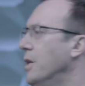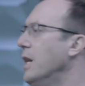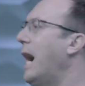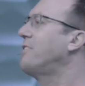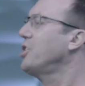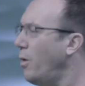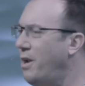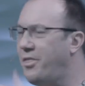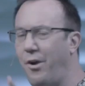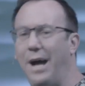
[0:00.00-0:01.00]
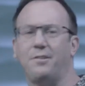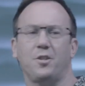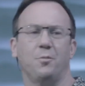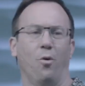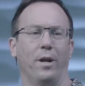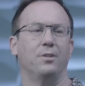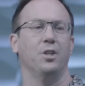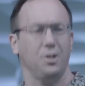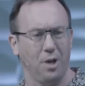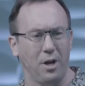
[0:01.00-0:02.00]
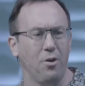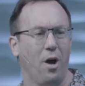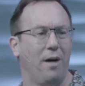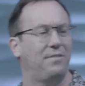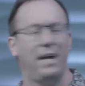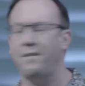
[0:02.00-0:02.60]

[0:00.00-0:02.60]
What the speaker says: I just want to throw out this morning, just so you know, I've done